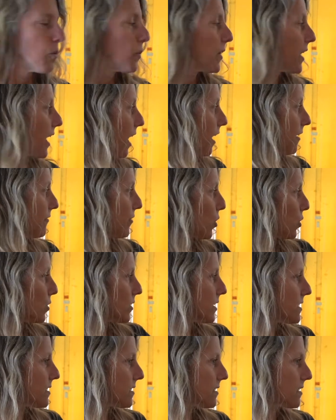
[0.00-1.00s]
We have
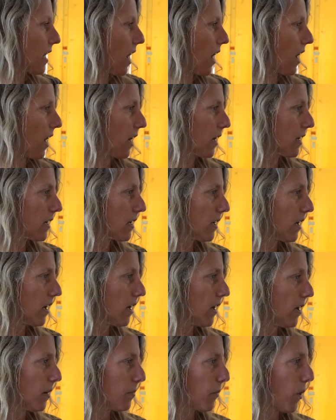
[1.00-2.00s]
holy stock
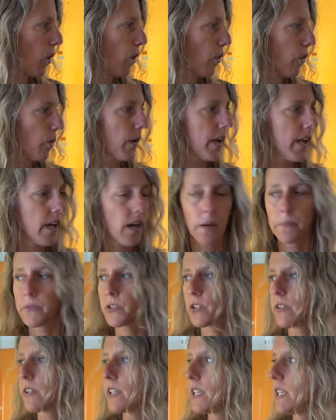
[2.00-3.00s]
um, all the way up
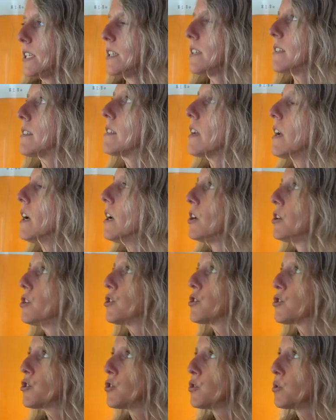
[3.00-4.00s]
to these
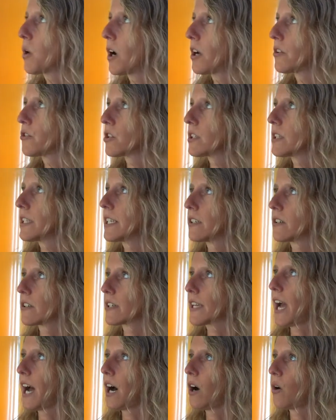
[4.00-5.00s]
200 liter
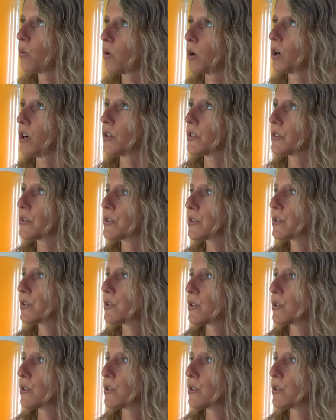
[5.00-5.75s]
cowls.